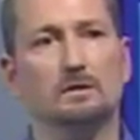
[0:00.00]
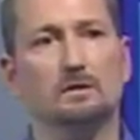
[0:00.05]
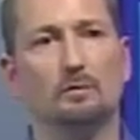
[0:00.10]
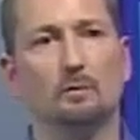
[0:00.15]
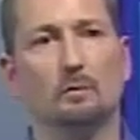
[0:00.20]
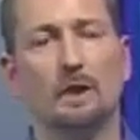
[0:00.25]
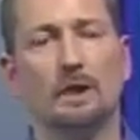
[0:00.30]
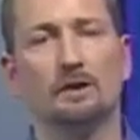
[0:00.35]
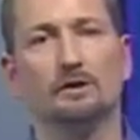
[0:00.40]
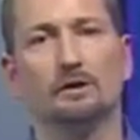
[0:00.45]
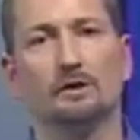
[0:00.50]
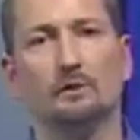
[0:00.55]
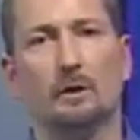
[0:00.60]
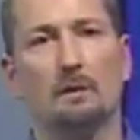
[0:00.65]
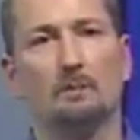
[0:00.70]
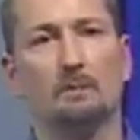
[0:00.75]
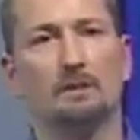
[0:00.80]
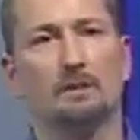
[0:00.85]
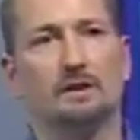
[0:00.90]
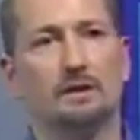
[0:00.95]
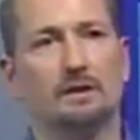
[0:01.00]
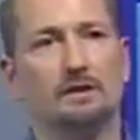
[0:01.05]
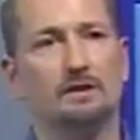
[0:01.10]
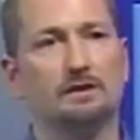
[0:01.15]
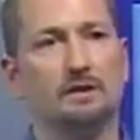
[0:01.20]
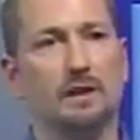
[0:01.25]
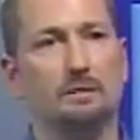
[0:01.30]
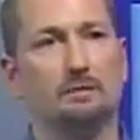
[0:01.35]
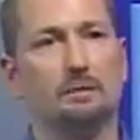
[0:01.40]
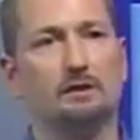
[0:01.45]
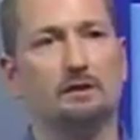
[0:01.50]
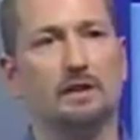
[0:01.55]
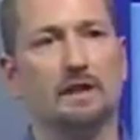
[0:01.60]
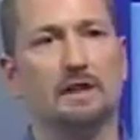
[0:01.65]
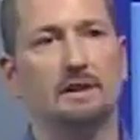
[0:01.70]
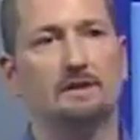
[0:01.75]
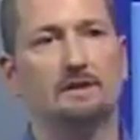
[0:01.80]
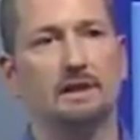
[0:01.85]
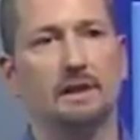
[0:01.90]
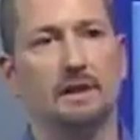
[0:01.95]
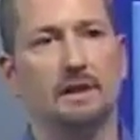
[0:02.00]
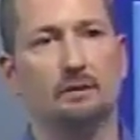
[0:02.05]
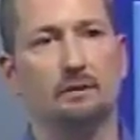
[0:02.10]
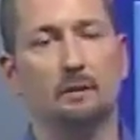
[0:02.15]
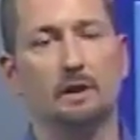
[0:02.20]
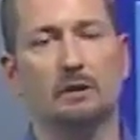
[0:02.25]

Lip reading: wells that represent sample sites and